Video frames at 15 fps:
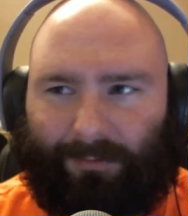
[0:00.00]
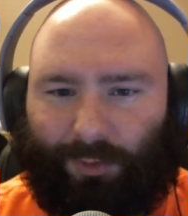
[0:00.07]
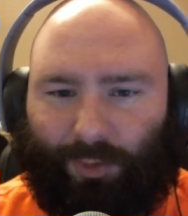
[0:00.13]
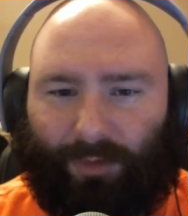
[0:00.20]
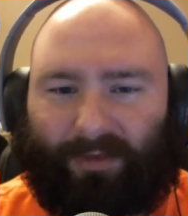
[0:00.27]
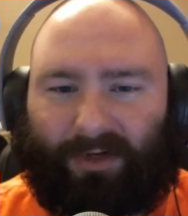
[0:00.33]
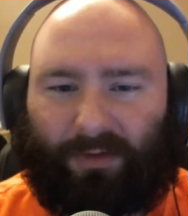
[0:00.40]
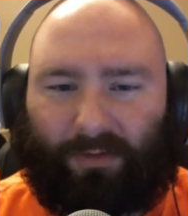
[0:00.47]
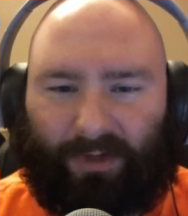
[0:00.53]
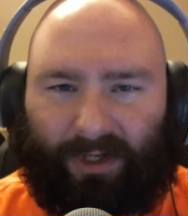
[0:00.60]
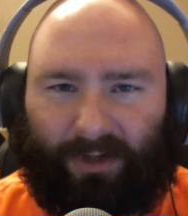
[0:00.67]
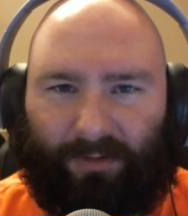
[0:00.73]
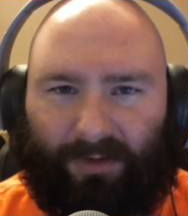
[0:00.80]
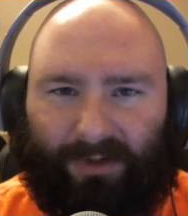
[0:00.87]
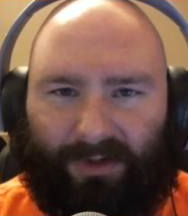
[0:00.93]
Would be cool to
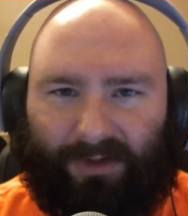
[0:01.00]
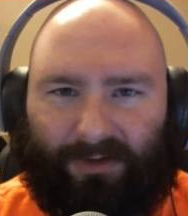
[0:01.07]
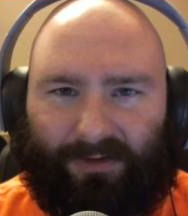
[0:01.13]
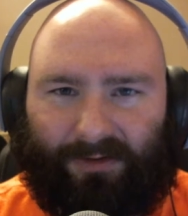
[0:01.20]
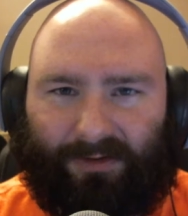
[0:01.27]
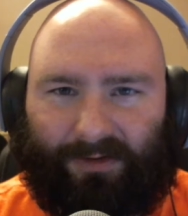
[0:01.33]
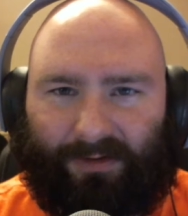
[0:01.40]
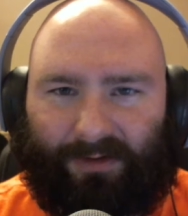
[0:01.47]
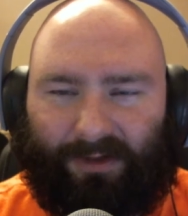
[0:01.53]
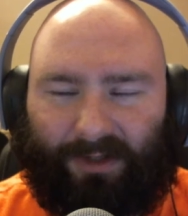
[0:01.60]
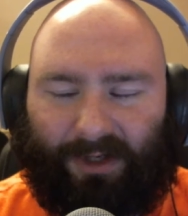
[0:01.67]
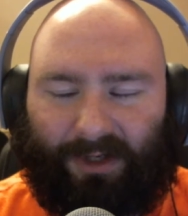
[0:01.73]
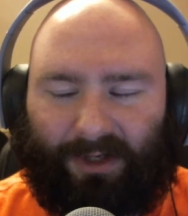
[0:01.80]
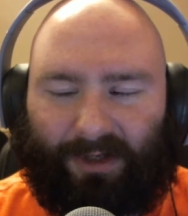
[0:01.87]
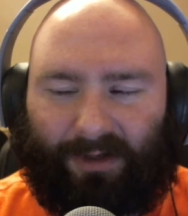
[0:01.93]
get one of those
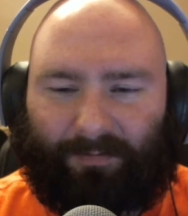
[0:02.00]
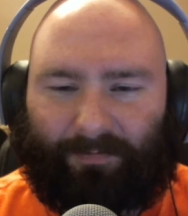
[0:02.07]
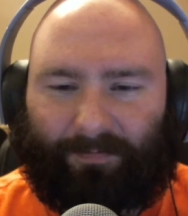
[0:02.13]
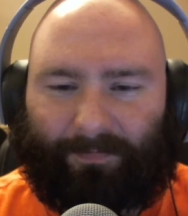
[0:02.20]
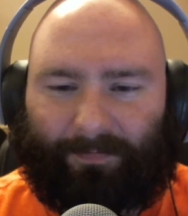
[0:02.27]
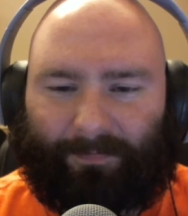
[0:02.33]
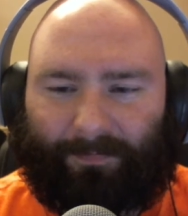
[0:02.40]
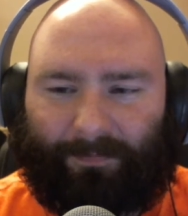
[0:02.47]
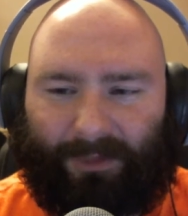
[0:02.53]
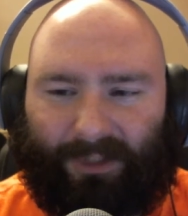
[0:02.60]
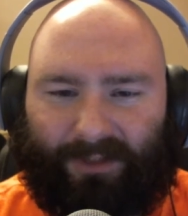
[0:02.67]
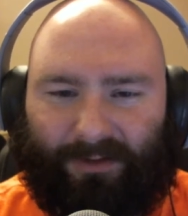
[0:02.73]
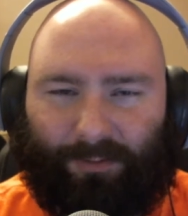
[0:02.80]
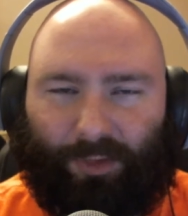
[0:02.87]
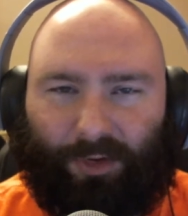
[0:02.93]

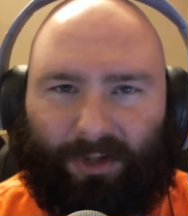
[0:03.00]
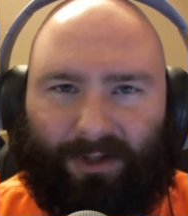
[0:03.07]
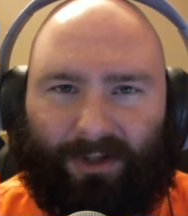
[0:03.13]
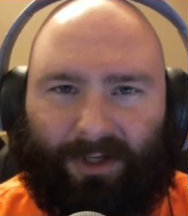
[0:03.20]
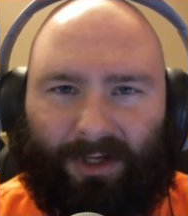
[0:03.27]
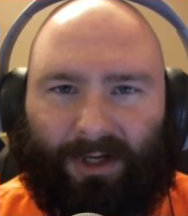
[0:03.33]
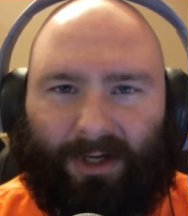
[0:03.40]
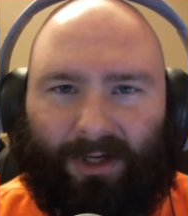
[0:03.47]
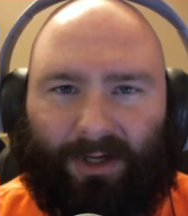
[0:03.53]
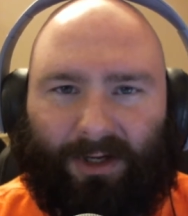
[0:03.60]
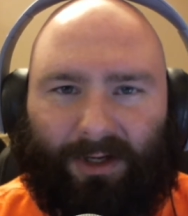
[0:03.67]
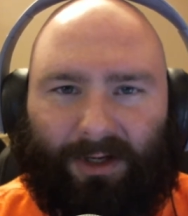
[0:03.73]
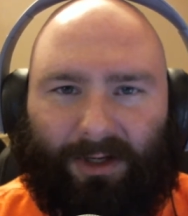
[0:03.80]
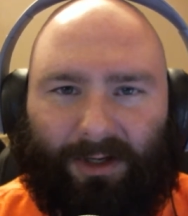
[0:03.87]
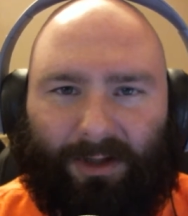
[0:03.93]
at some point.
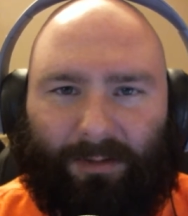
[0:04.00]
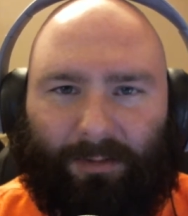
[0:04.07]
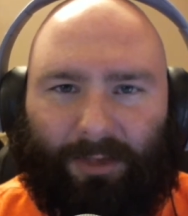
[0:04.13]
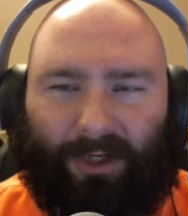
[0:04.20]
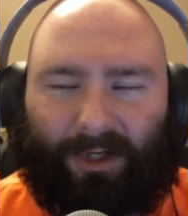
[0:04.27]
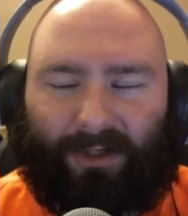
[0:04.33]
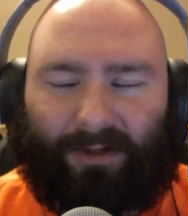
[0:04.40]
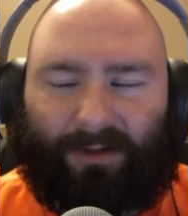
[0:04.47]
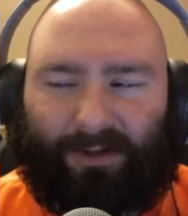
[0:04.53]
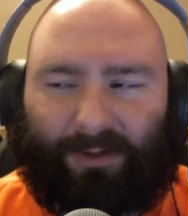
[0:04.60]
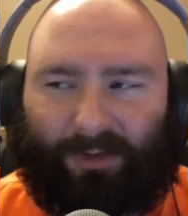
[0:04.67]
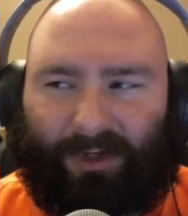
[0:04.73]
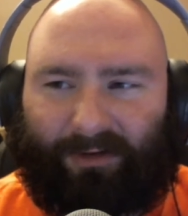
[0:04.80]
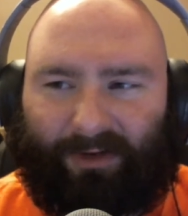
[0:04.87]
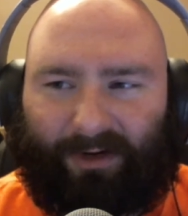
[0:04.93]
But the
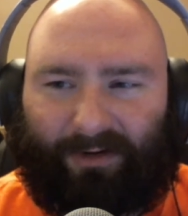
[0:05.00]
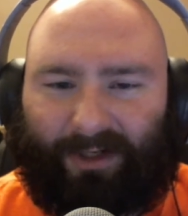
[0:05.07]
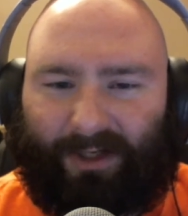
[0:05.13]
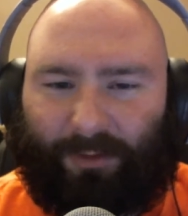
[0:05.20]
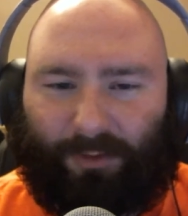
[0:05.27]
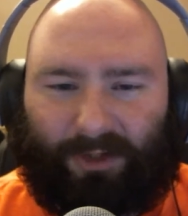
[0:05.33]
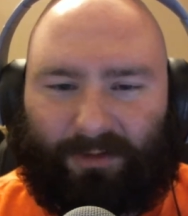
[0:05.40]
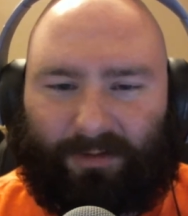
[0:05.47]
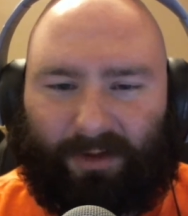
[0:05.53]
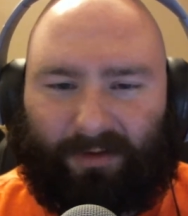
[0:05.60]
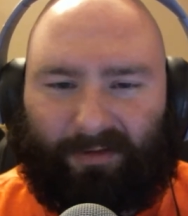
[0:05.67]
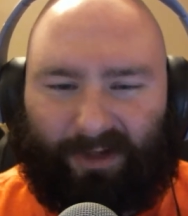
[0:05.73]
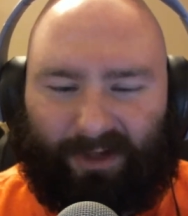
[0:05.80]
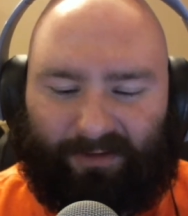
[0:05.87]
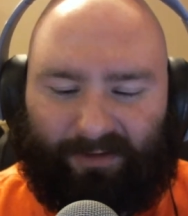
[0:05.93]
one I've got right now works
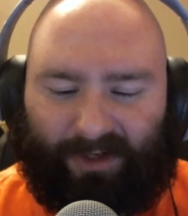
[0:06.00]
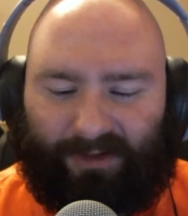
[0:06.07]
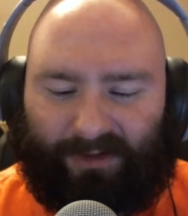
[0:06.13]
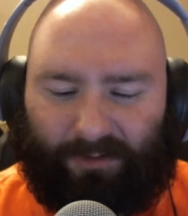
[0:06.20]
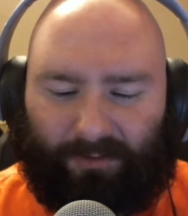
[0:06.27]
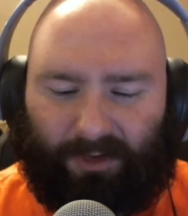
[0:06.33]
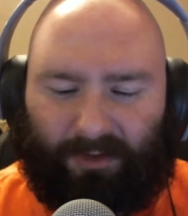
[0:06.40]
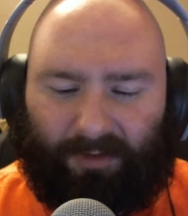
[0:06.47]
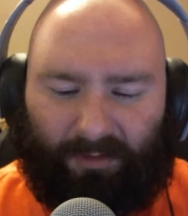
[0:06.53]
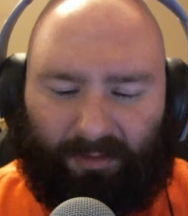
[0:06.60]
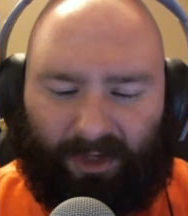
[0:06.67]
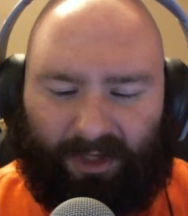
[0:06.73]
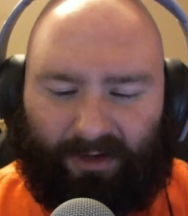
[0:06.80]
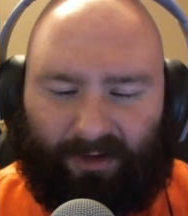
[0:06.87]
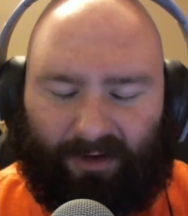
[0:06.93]
perfectly fine. So I'm going to be
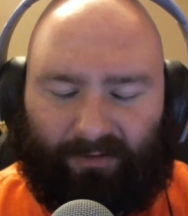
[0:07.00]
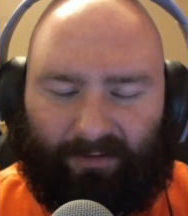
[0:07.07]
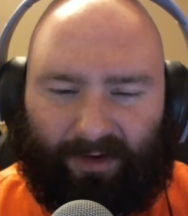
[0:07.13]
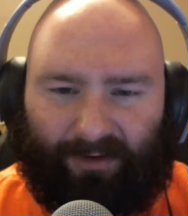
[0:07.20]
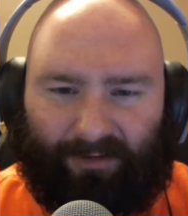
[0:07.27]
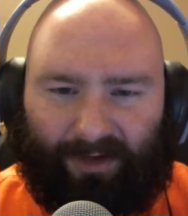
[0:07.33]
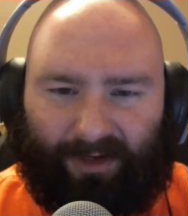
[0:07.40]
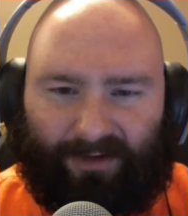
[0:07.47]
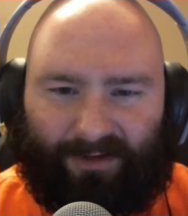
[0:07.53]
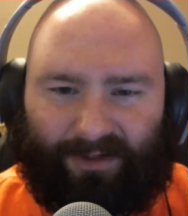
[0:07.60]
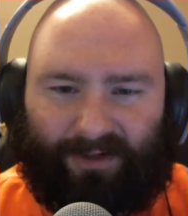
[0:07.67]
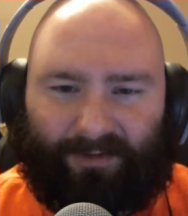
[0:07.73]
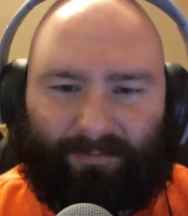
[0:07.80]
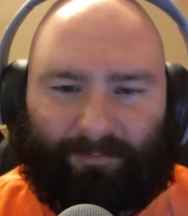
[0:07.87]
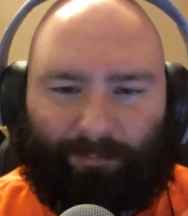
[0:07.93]
playing a lot of Final
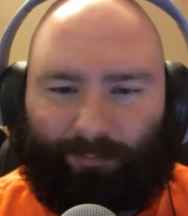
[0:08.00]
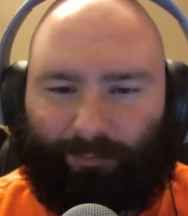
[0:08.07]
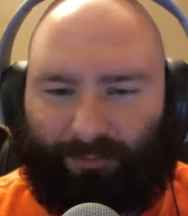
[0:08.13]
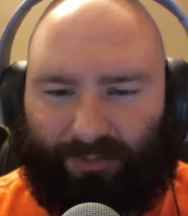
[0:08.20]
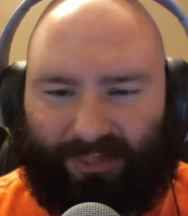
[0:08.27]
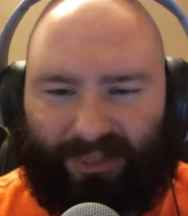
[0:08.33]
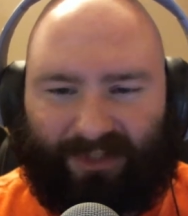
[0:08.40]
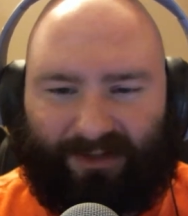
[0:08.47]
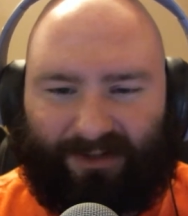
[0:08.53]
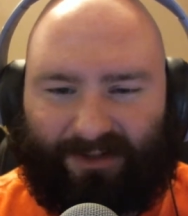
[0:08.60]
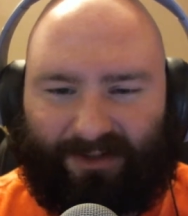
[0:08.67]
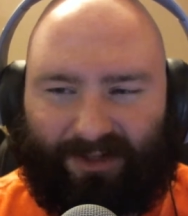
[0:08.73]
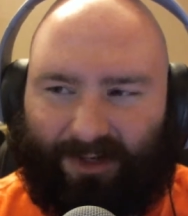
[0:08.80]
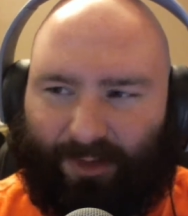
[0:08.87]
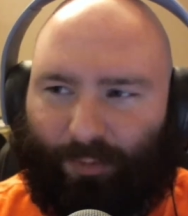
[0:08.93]
Fantasy
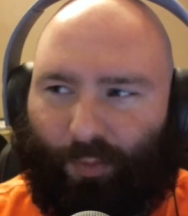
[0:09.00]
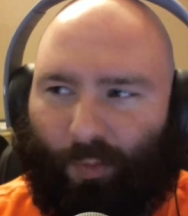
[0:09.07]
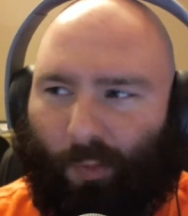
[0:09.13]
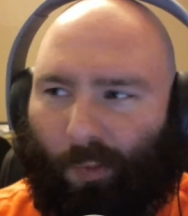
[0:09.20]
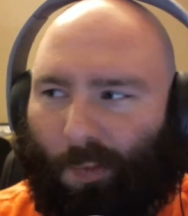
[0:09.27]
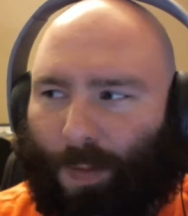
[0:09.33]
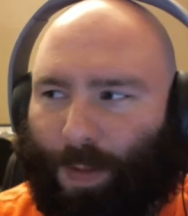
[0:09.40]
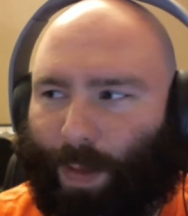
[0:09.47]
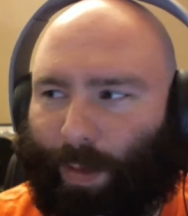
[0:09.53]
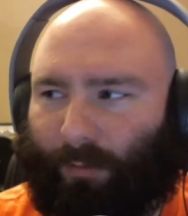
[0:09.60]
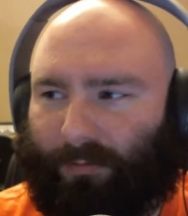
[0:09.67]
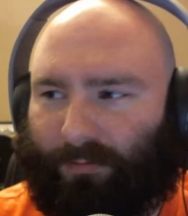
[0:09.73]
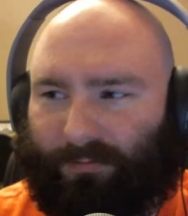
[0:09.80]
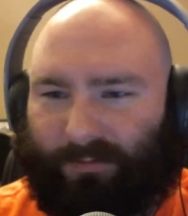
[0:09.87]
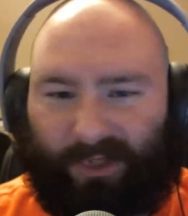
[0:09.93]
since, you know,
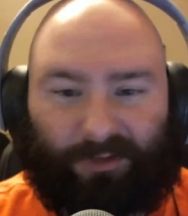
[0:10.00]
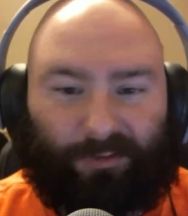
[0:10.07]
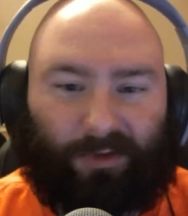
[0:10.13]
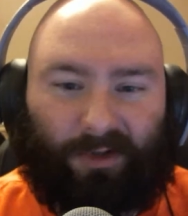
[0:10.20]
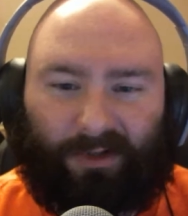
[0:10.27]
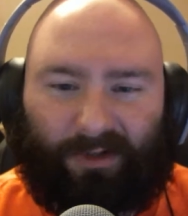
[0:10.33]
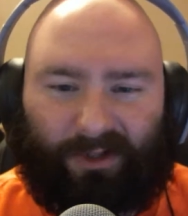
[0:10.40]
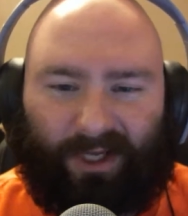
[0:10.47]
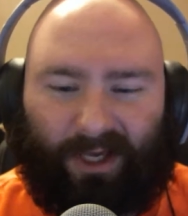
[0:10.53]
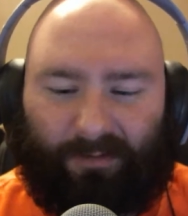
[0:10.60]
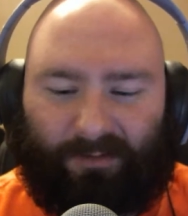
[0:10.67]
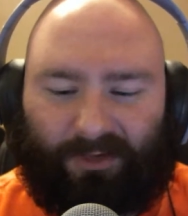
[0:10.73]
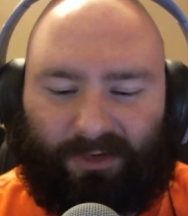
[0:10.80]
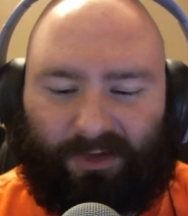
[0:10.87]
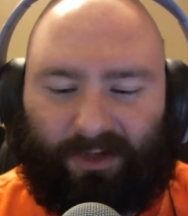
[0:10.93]
that's where all the
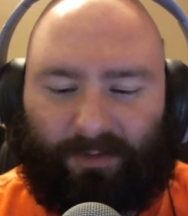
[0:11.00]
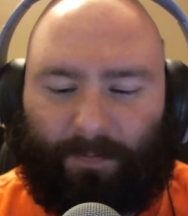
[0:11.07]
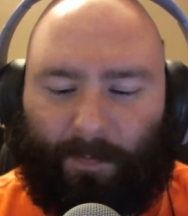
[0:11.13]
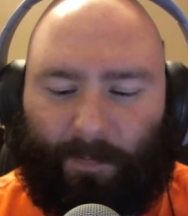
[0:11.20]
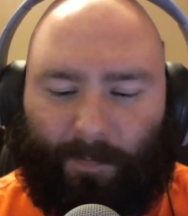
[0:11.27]
games are on.